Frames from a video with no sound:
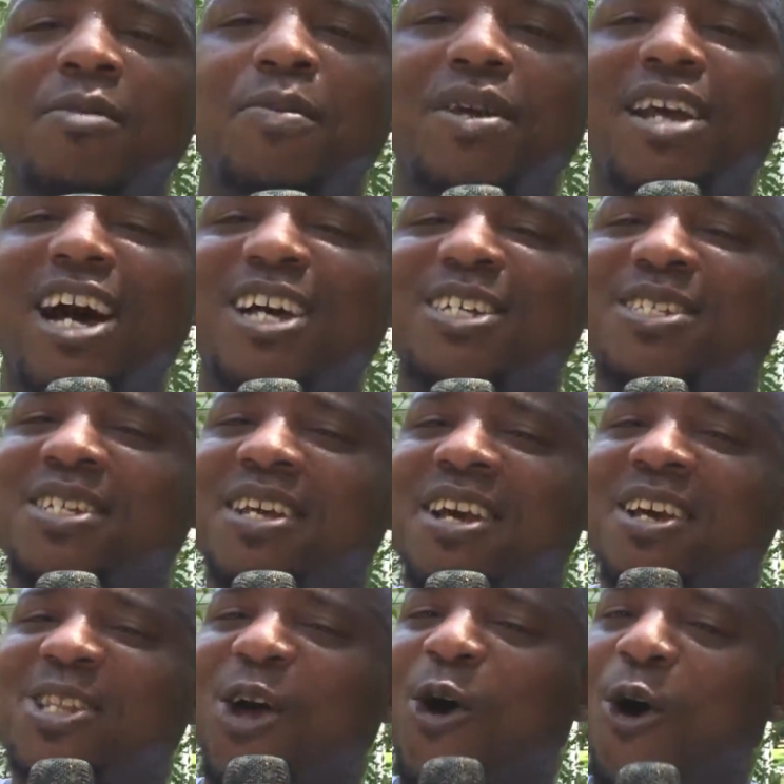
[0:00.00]
because
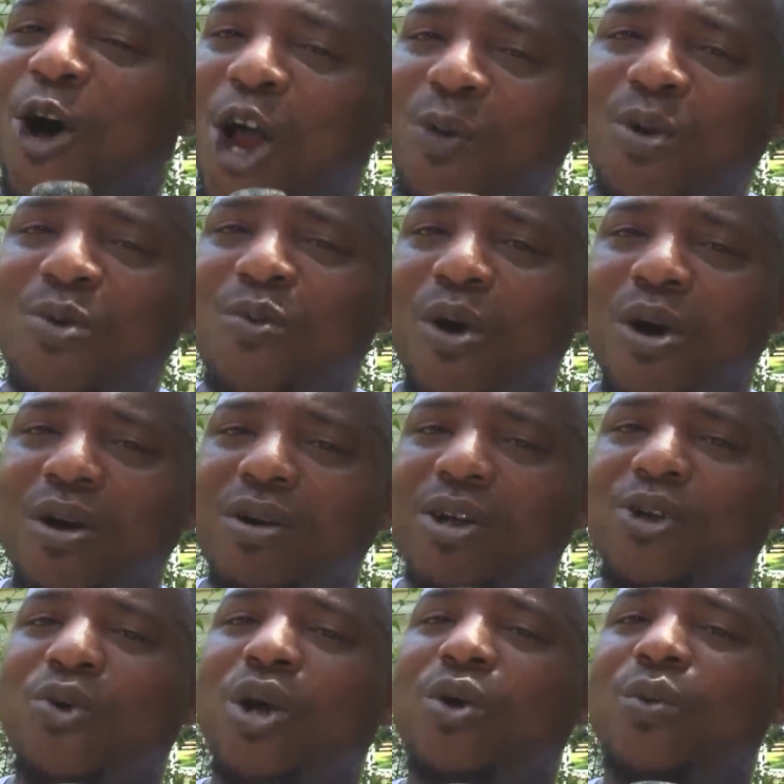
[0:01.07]
the harder we work, the
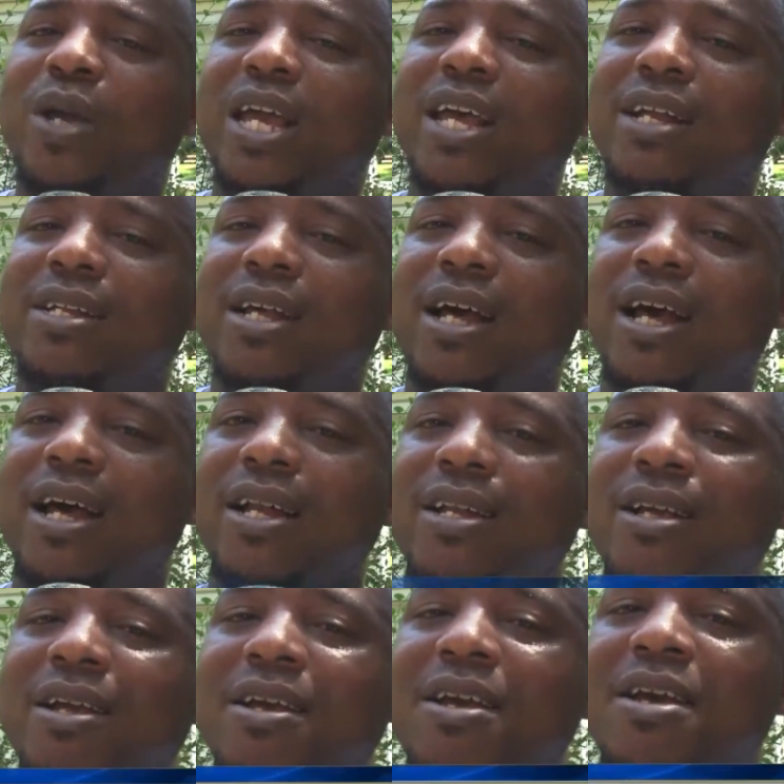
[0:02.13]
quicker we get done,
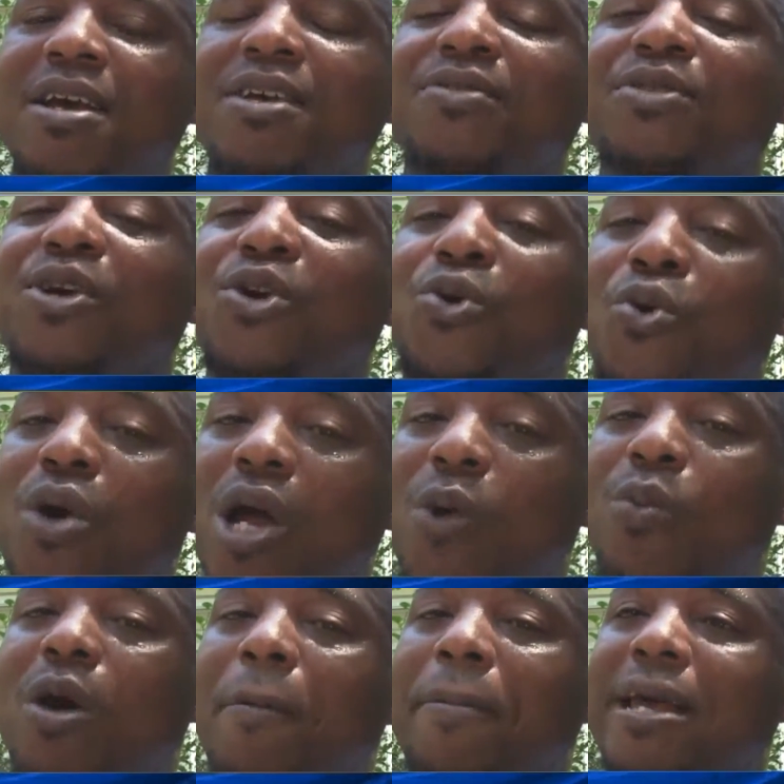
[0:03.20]
the quicker
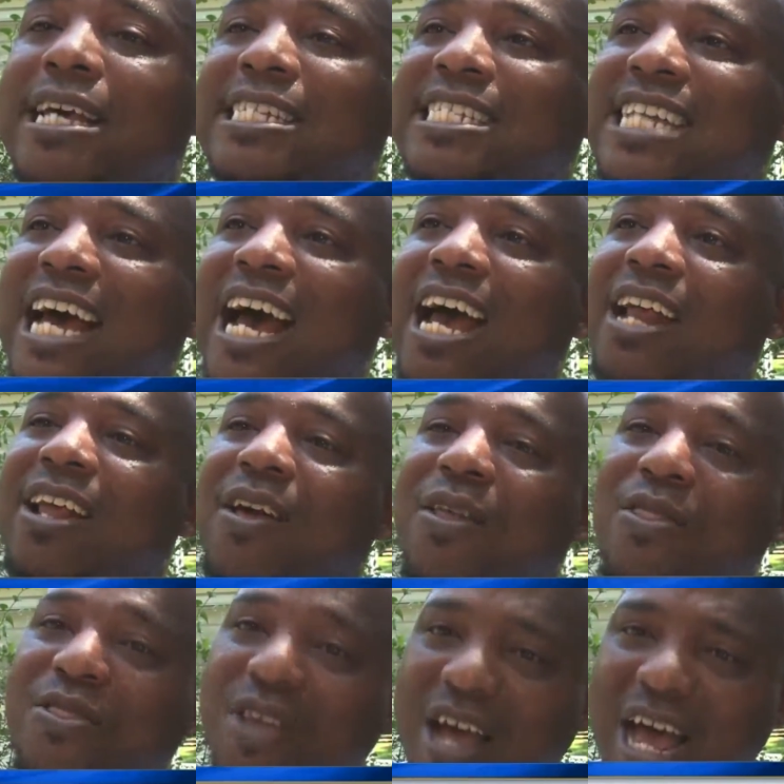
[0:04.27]
we'll be inside
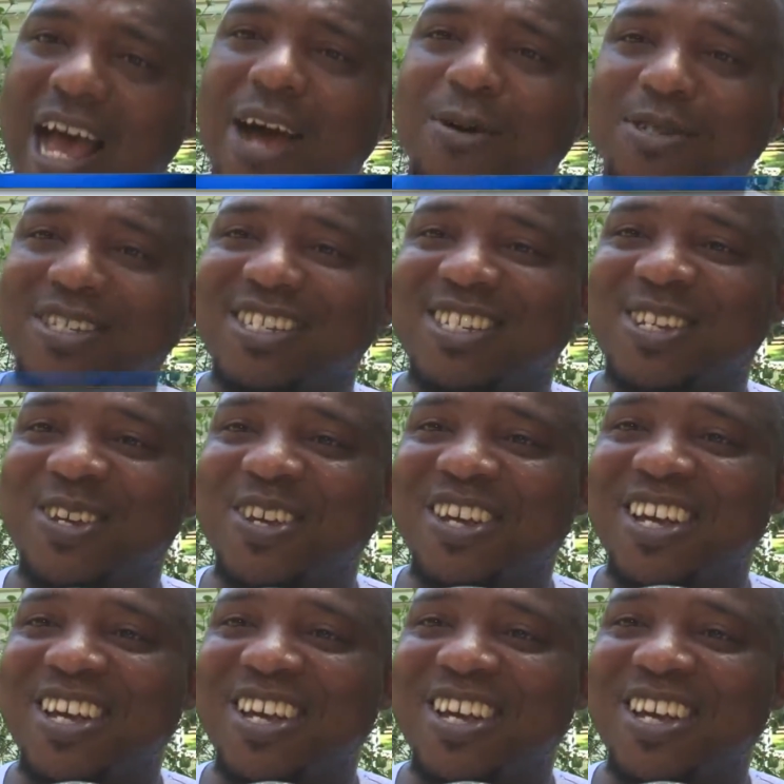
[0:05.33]
the house.